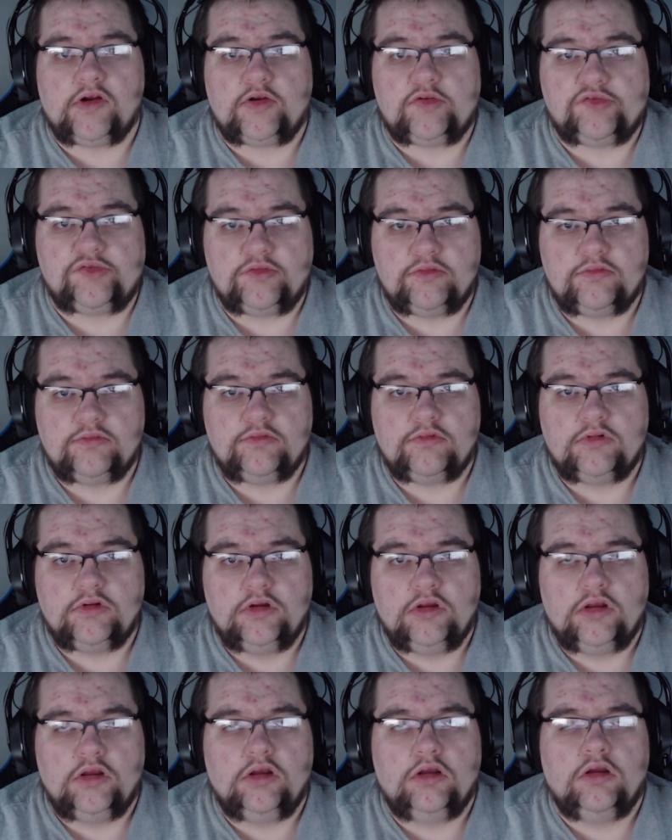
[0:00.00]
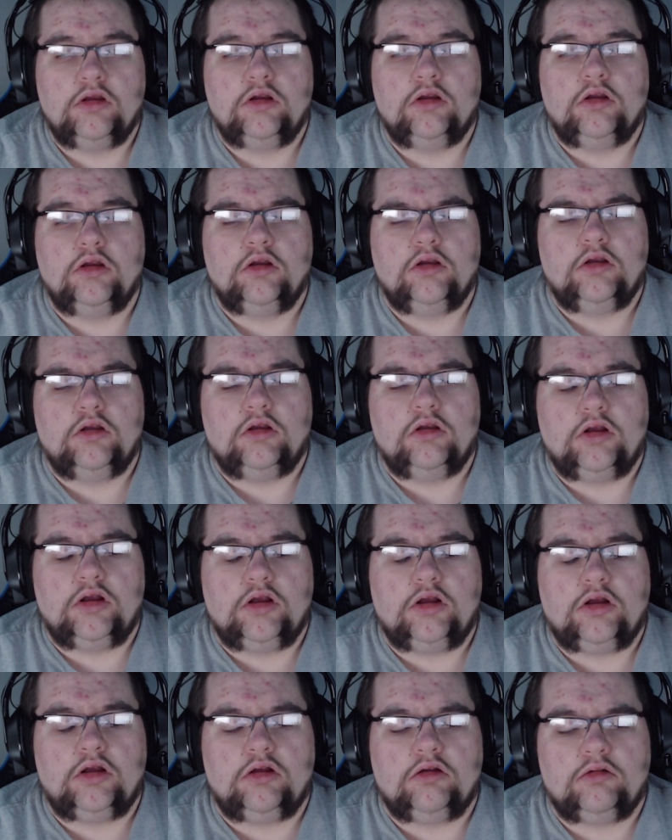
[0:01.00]
very soon.
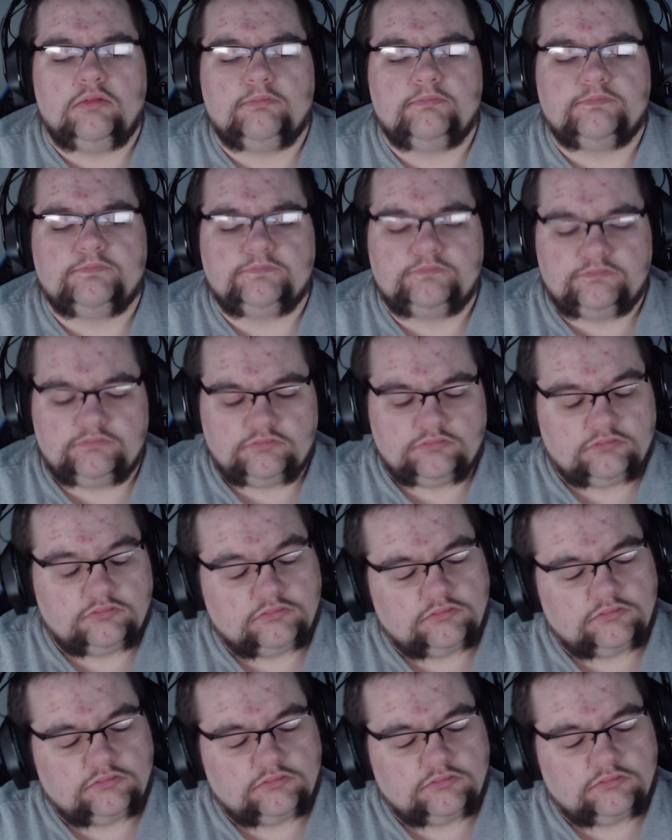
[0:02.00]
Um,